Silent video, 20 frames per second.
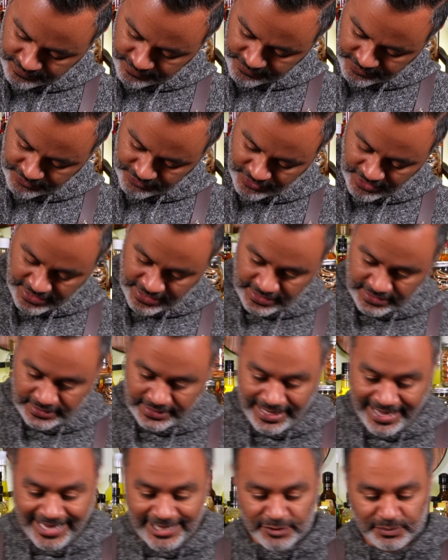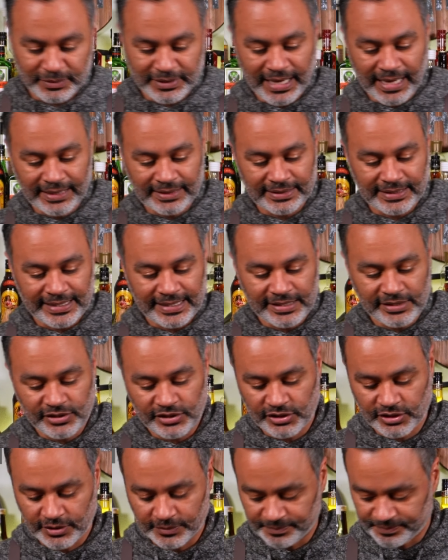All right, last but not
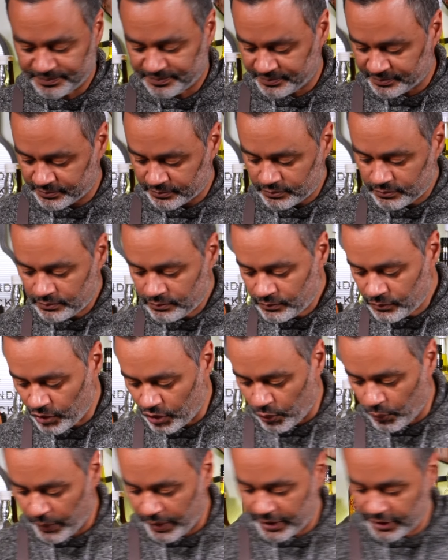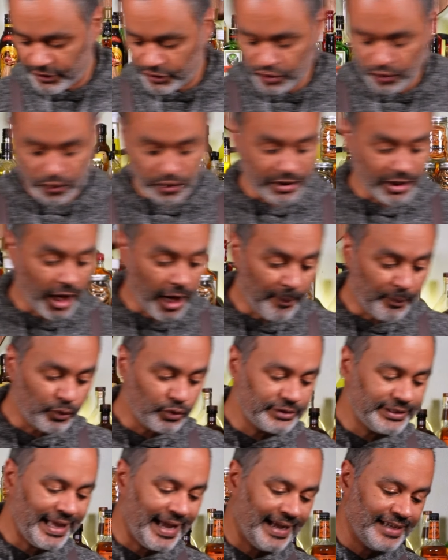least, we're gonna do a couple
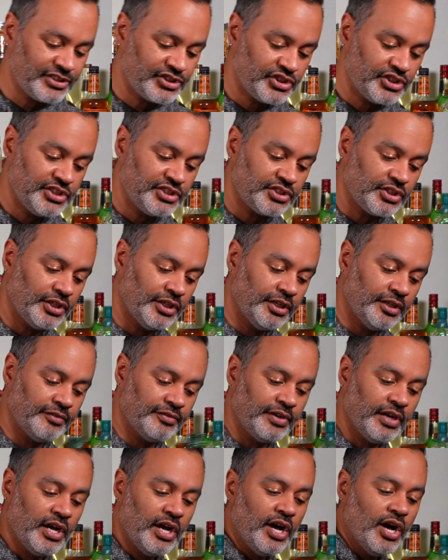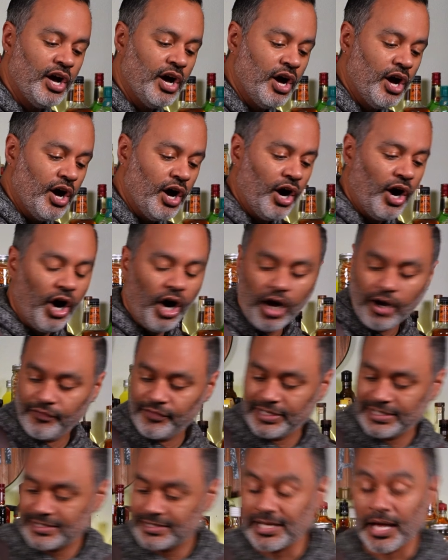dashes of
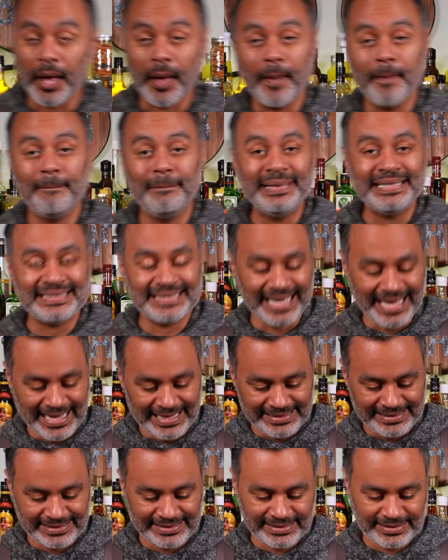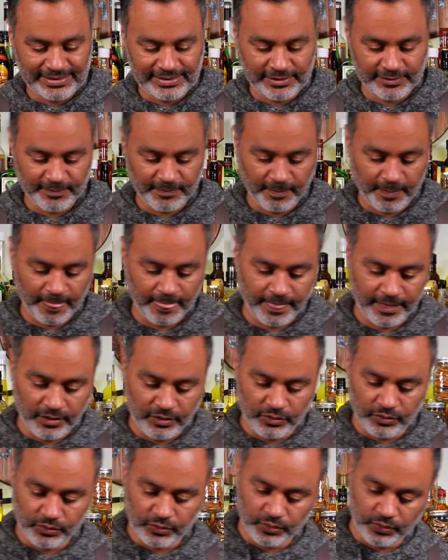orange bitters.
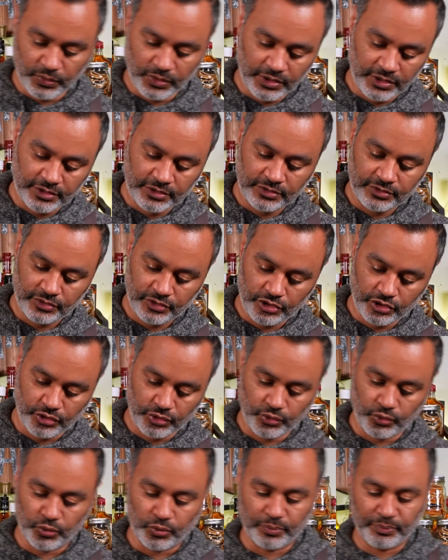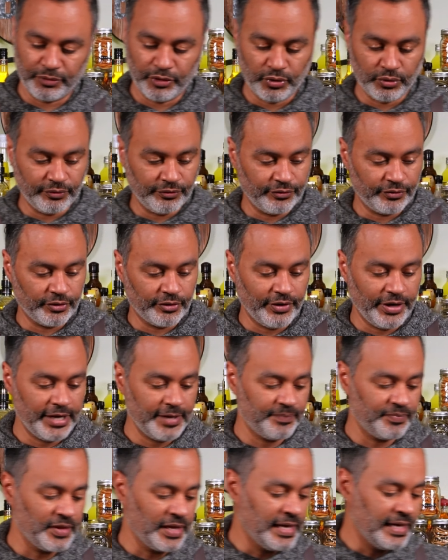1, 2, beautiful, all right?
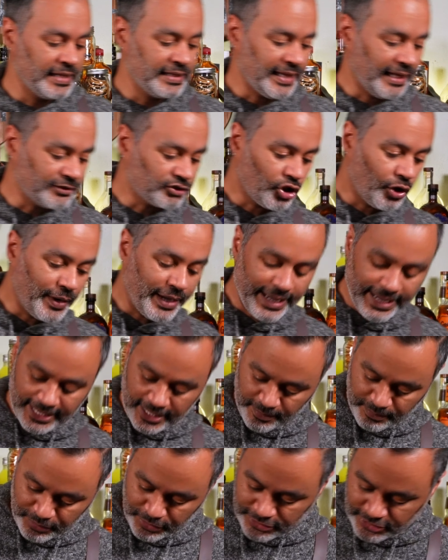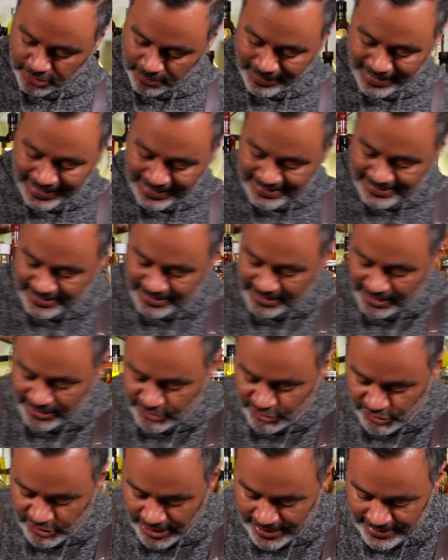Now let's go ahead and put some ice in our
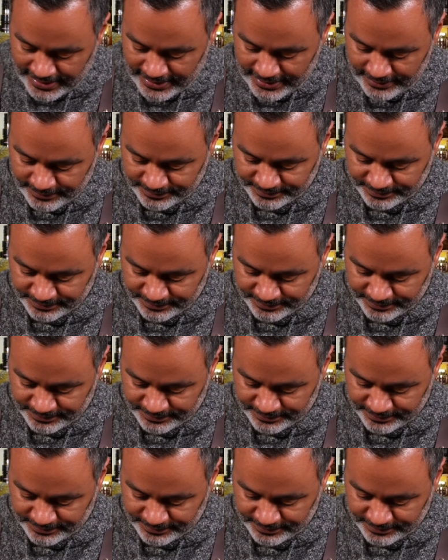shaker.